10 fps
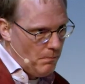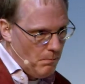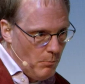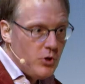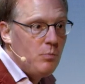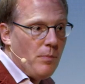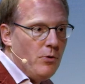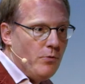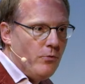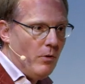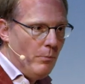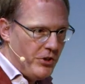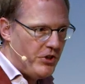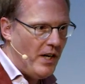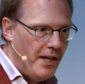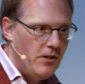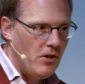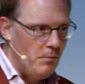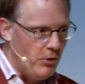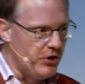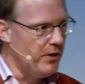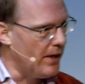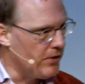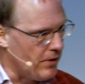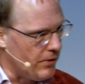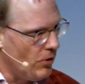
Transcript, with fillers: much more beautiful, much shinier, much nicer?